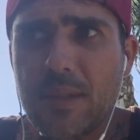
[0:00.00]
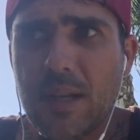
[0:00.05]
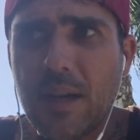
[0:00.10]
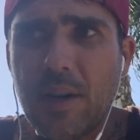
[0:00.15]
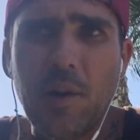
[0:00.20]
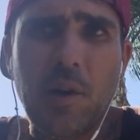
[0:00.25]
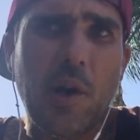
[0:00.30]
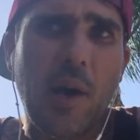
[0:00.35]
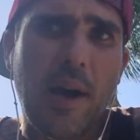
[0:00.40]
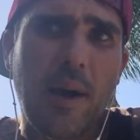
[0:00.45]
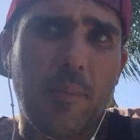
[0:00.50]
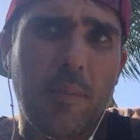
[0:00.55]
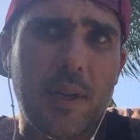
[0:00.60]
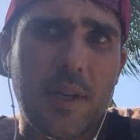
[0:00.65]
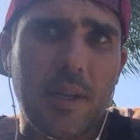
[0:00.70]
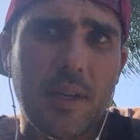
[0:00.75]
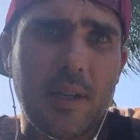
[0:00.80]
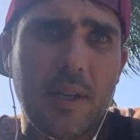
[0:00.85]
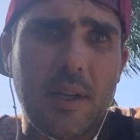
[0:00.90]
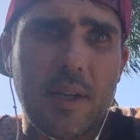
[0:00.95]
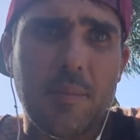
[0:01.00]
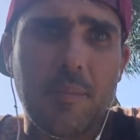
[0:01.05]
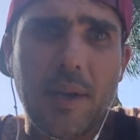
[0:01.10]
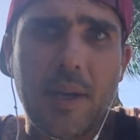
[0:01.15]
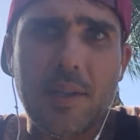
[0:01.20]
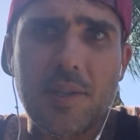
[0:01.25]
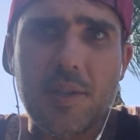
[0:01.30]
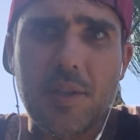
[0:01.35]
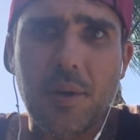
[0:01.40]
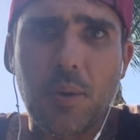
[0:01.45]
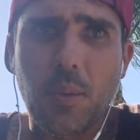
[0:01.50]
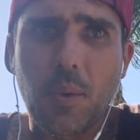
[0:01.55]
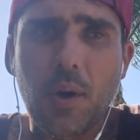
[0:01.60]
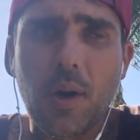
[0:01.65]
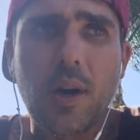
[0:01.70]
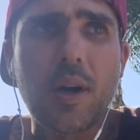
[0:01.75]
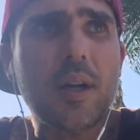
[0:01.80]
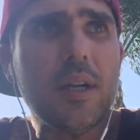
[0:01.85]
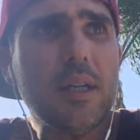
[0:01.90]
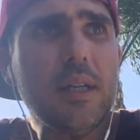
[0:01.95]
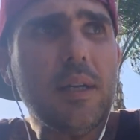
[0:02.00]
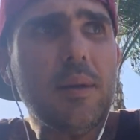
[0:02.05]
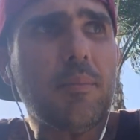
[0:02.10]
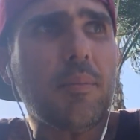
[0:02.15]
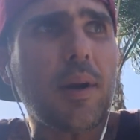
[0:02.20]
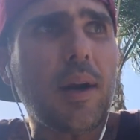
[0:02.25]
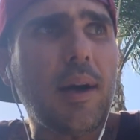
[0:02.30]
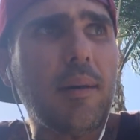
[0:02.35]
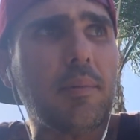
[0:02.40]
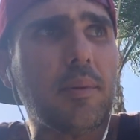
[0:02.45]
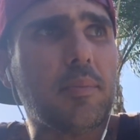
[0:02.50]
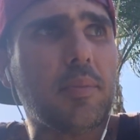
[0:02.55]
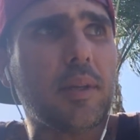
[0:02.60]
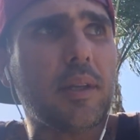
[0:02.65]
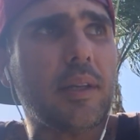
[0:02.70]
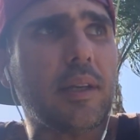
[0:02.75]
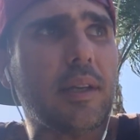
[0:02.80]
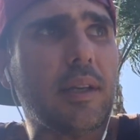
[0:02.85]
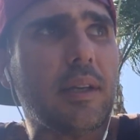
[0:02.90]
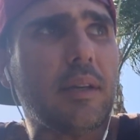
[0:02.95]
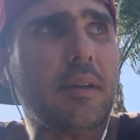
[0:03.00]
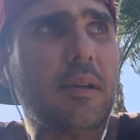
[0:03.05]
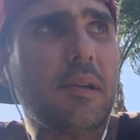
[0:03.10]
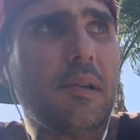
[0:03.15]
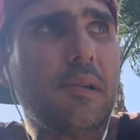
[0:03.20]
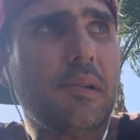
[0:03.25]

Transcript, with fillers: I don't know how many inmates there were, probably